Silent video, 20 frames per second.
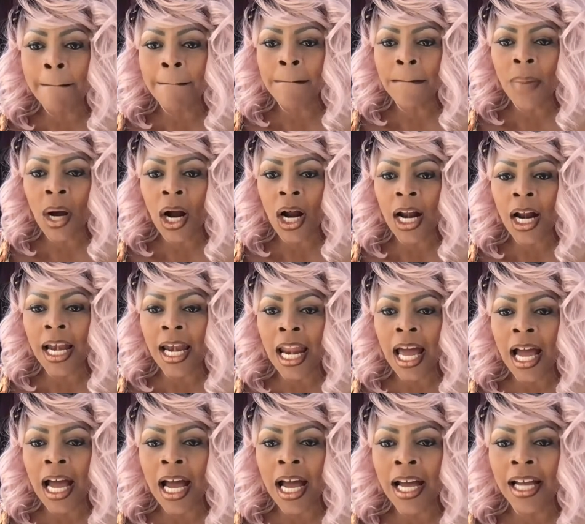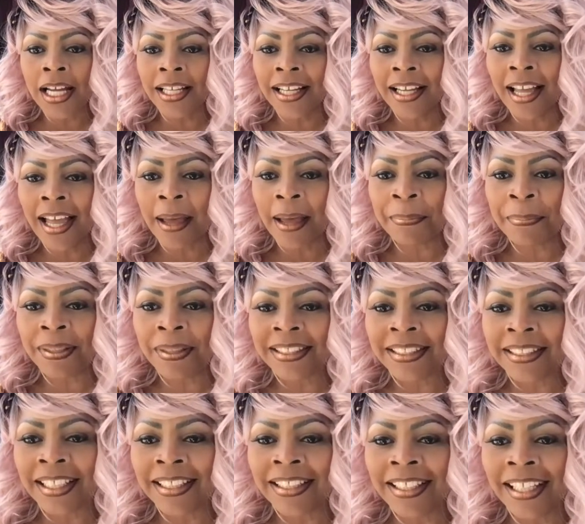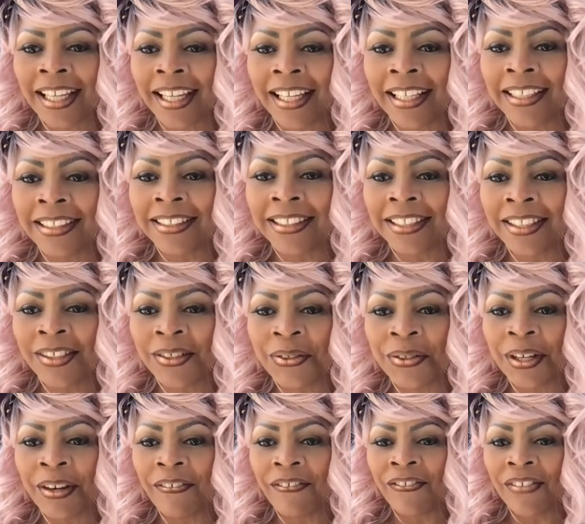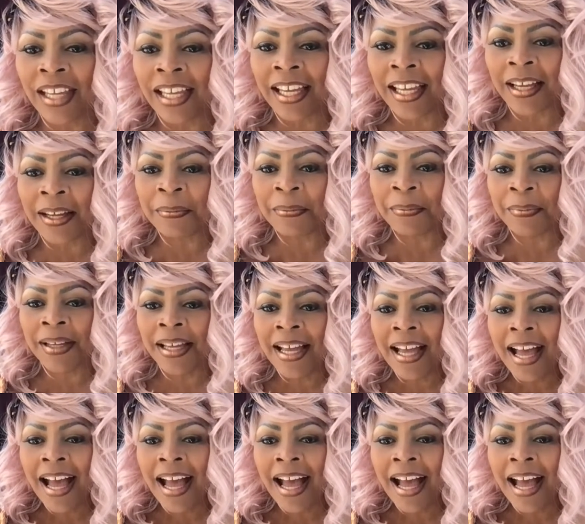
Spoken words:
Marla, happy Sunday to you and the fam.